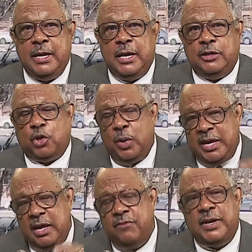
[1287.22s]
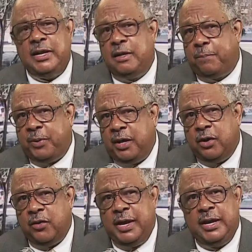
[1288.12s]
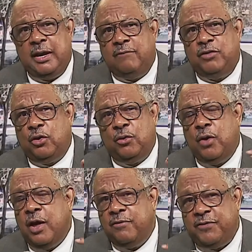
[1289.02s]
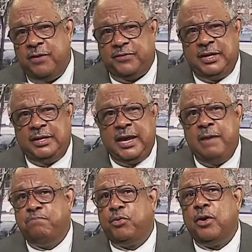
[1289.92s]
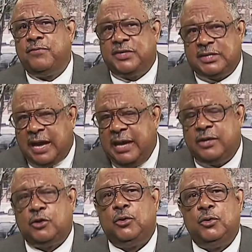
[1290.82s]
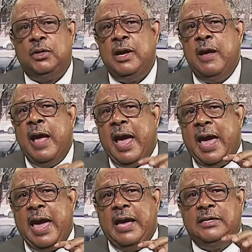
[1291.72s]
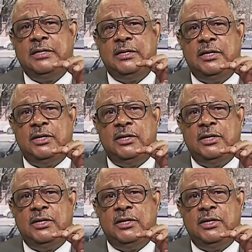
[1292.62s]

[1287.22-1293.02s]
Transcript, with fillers: So even in the period of your 50 day birth cycle and